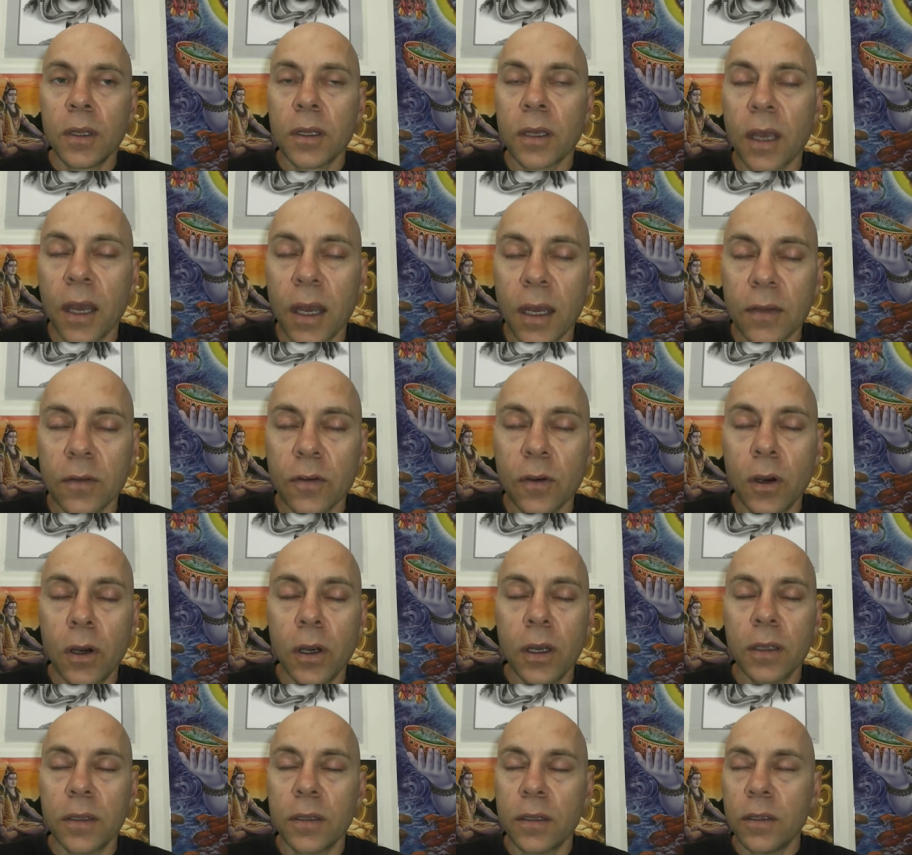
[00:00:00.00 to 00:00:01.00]
car
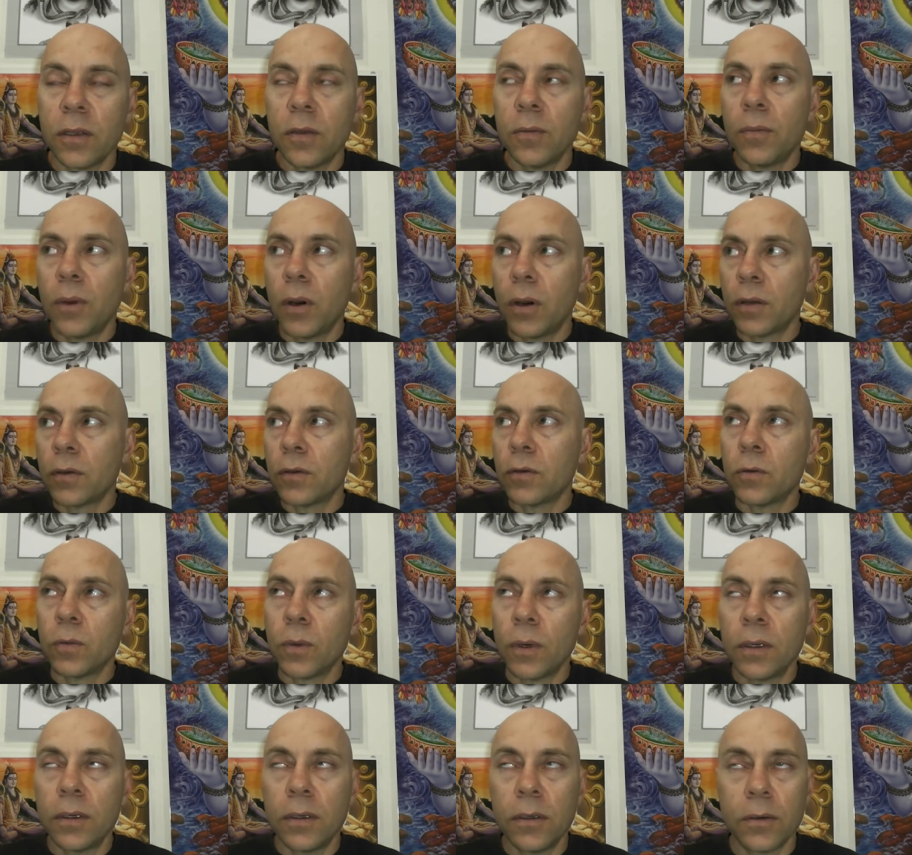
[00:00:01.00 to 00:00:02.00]
tire that your mind will
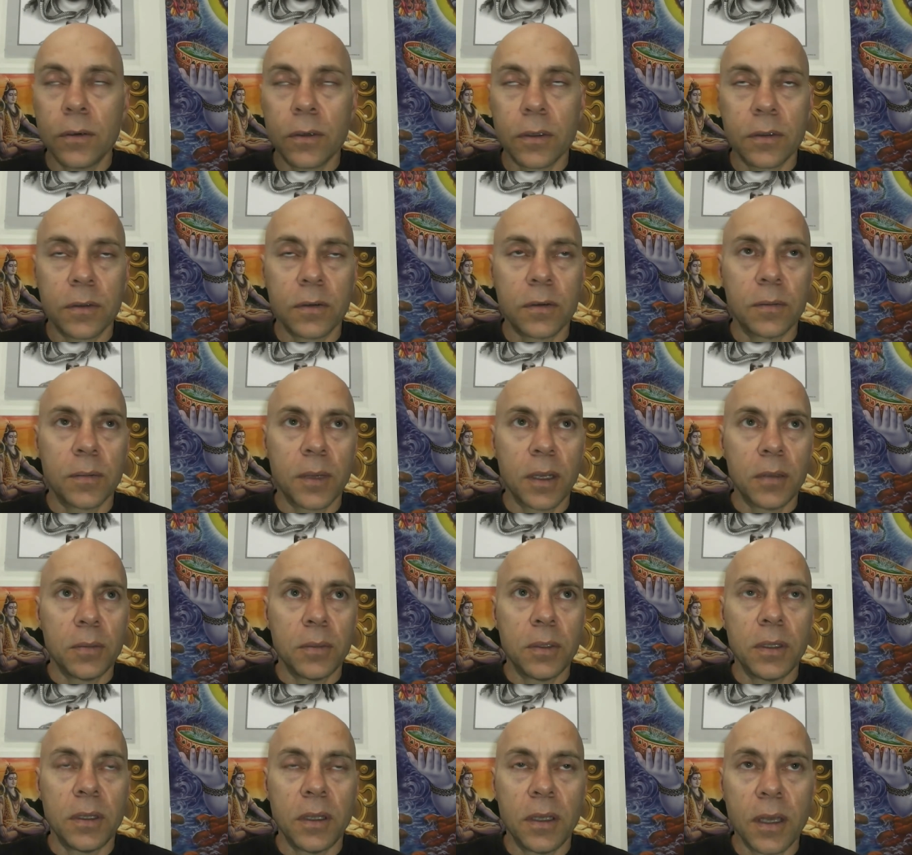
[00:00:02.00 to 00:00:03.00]
wander onto
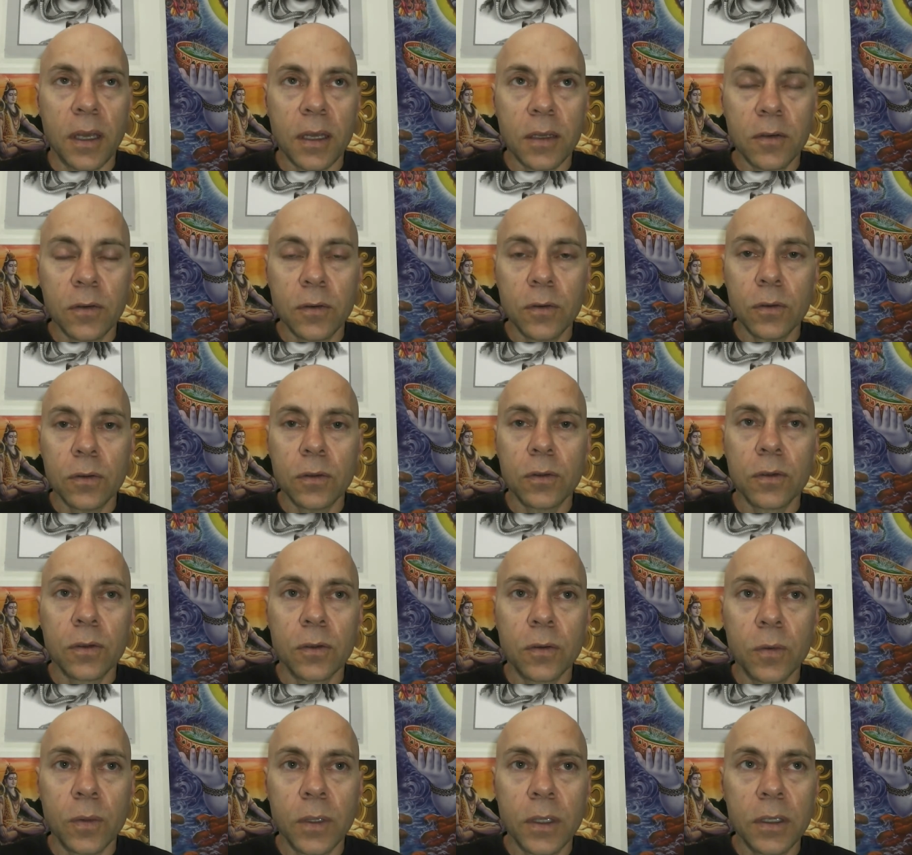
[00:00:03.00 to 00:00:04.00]
maybe the axle or the
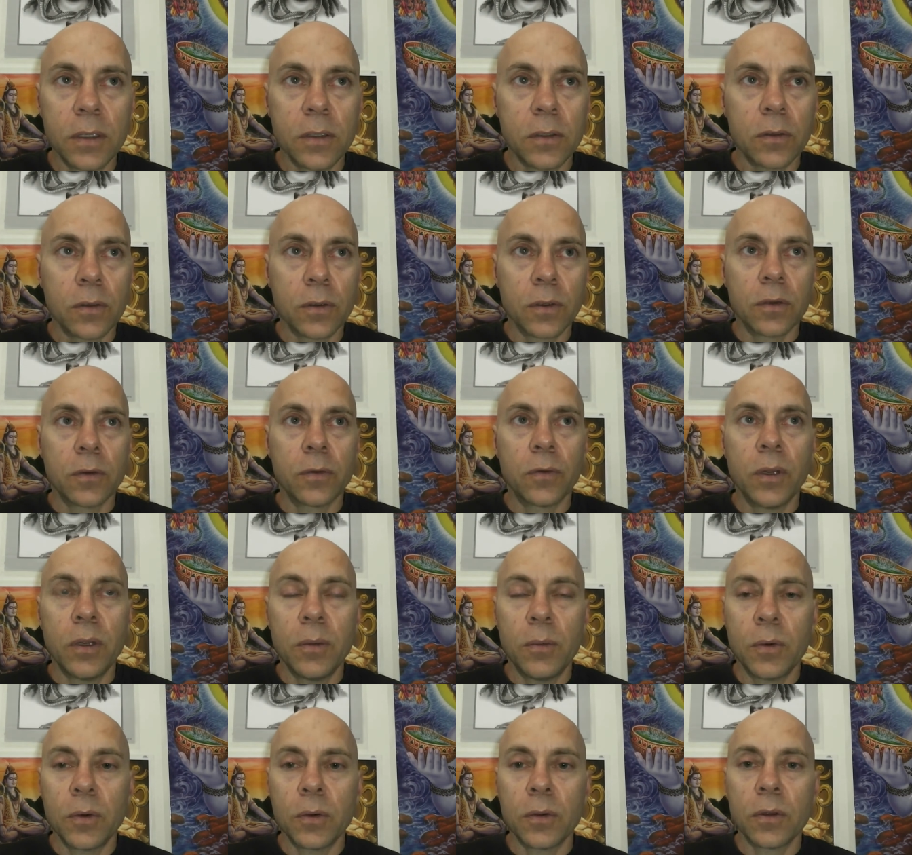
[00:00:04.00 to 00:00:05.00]
wheel or the
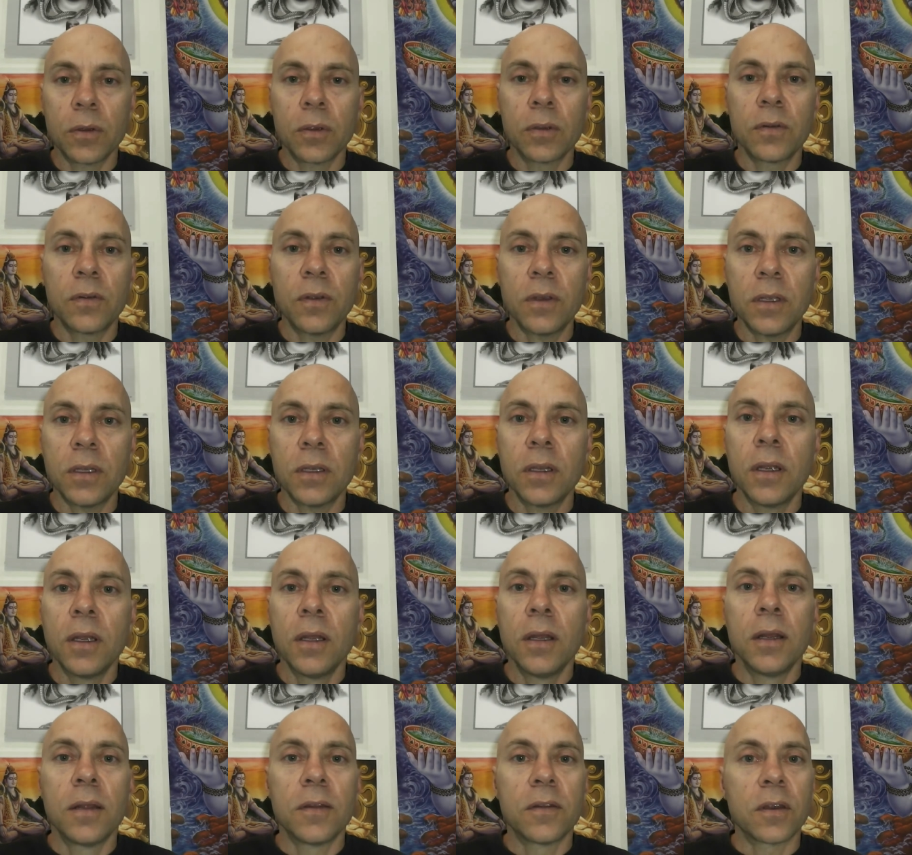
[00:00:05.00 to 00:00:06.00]
rim or the seat.
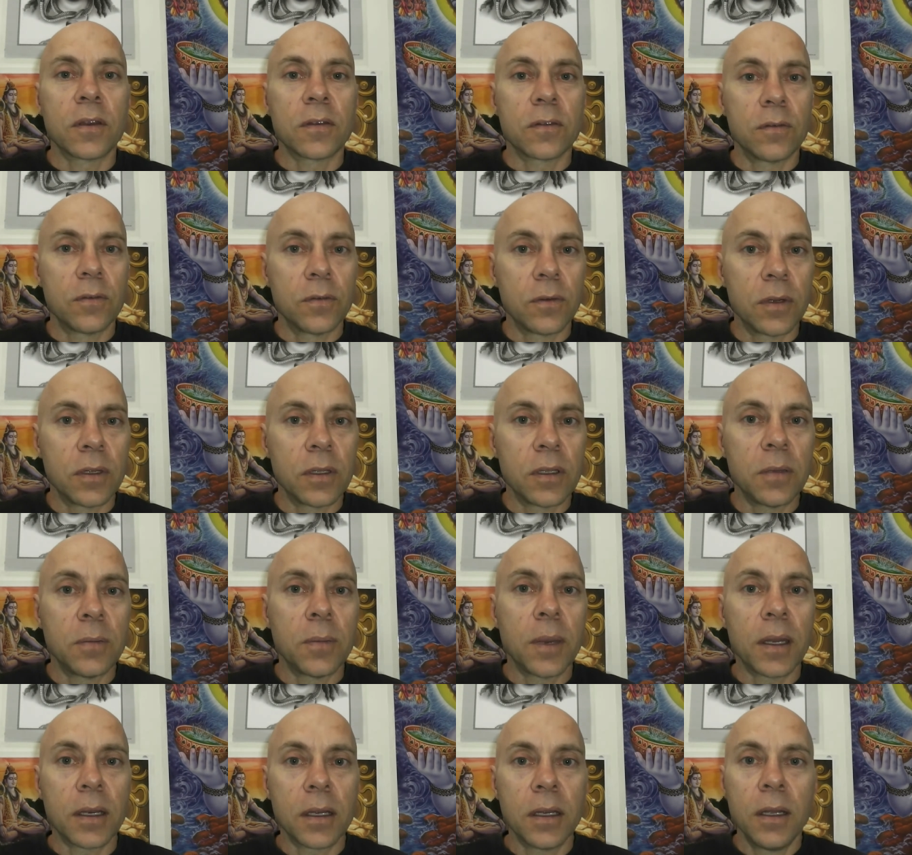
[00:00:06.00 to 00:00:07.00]
Doesn't really
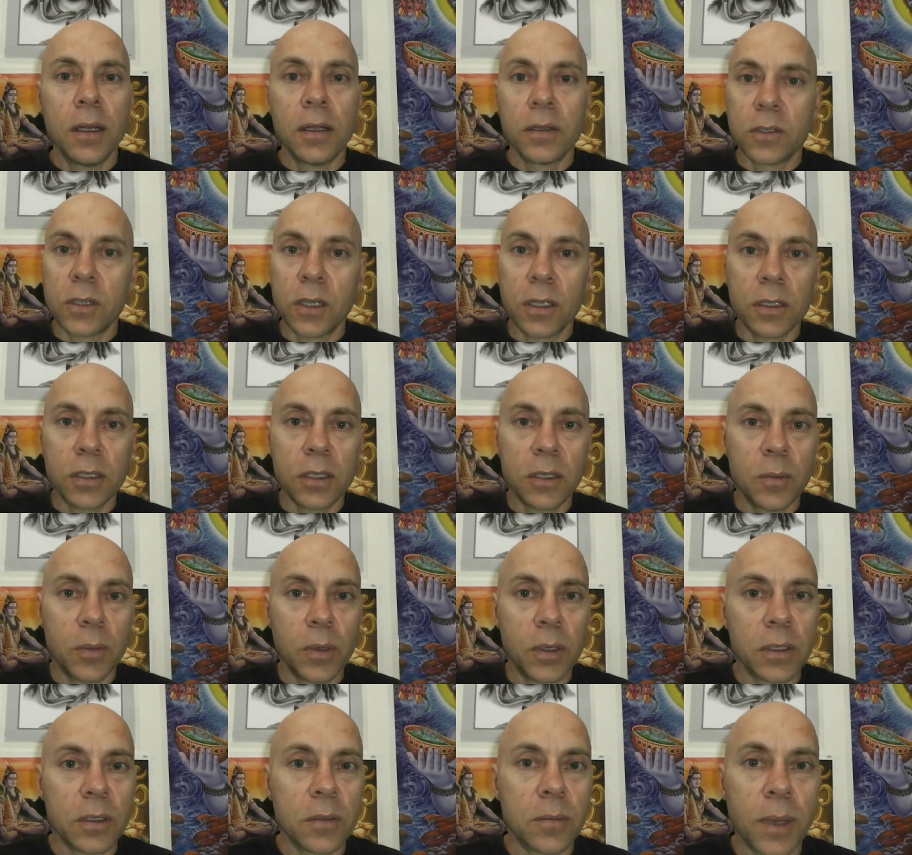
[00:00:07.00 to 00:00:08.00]
matter. Gently
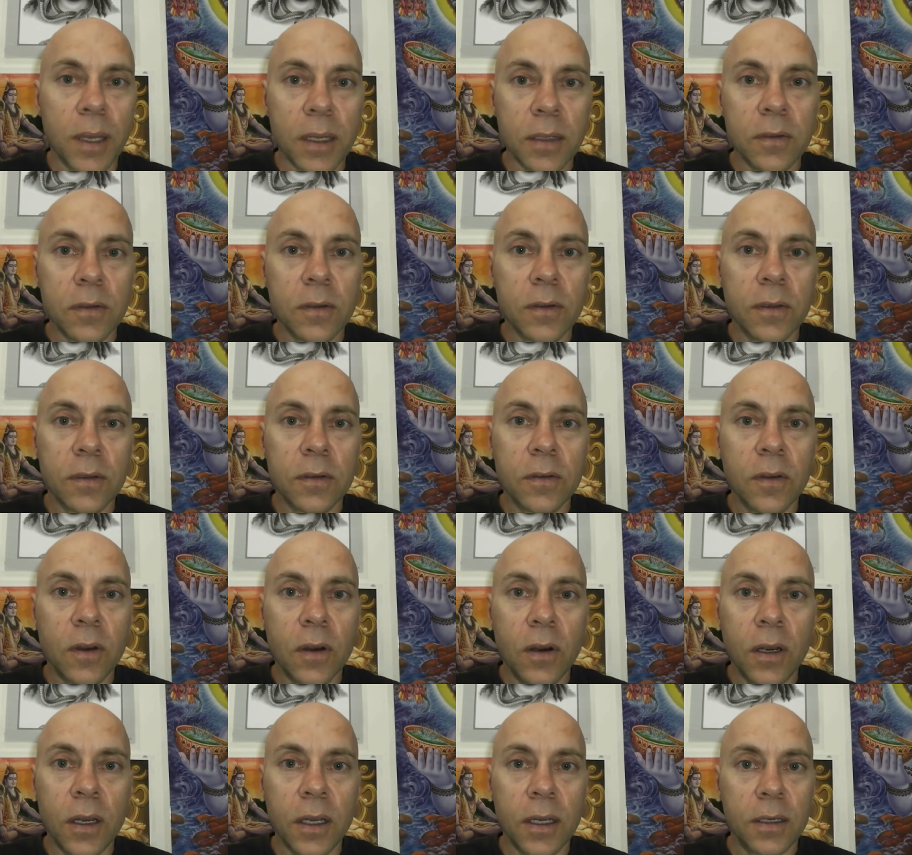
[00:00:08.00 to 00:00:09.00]
bring it back to the
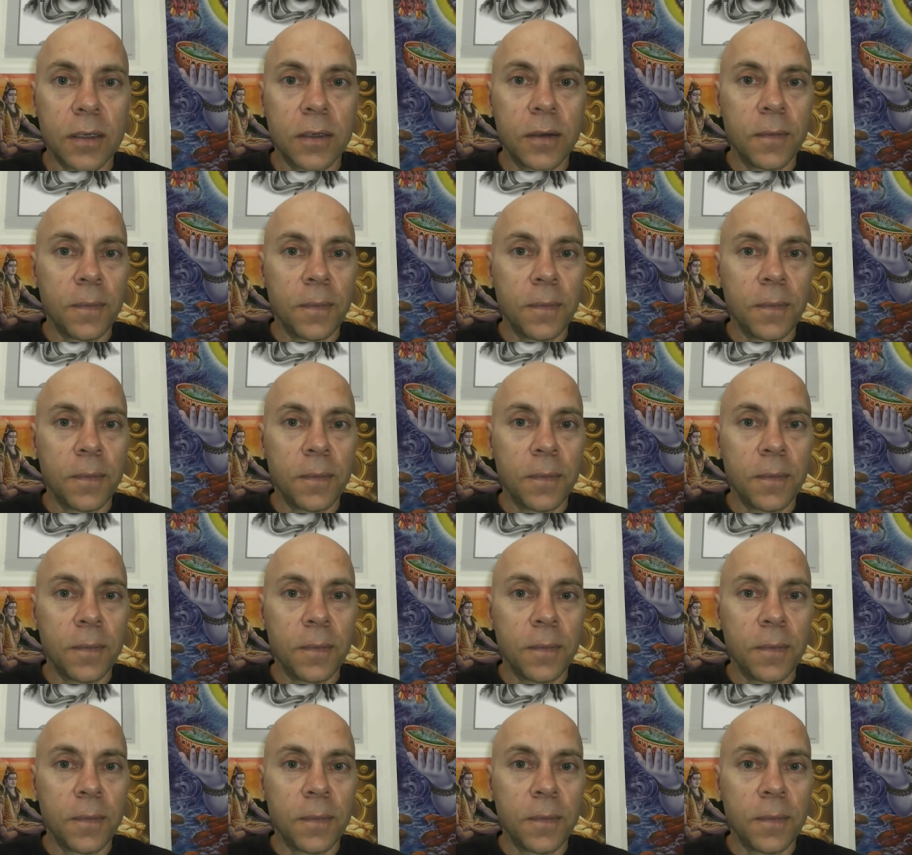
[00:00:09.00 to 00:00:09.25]
tire.